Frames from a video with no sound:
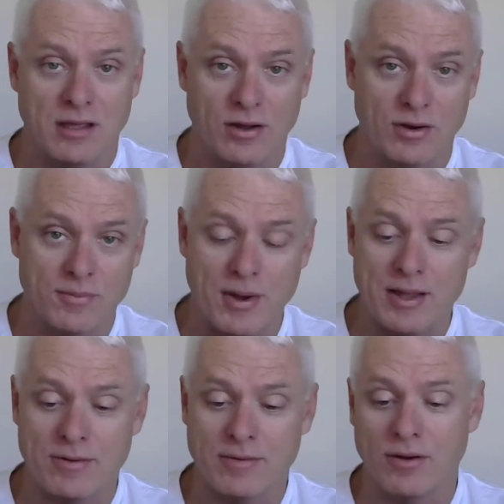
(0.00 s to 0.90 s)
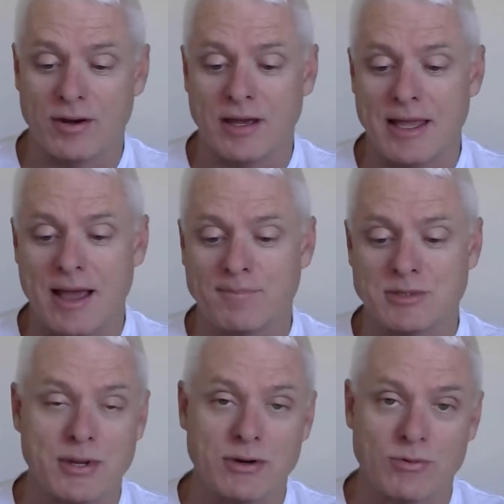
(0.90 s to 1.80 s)
on a
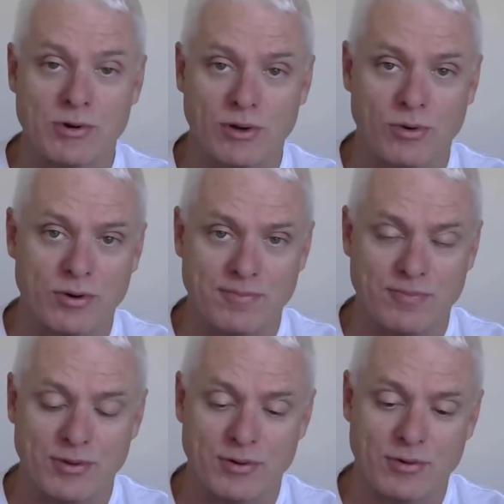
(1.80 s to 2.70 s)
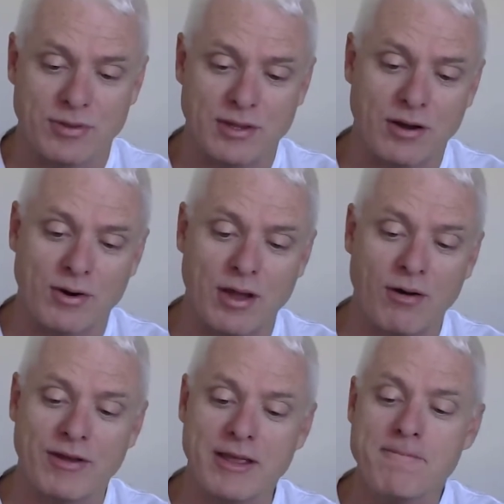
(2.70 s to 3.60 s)
spinner reel or the old
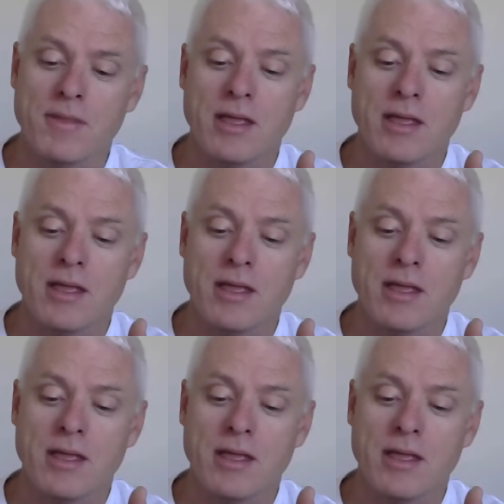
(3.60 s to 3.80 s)
LB.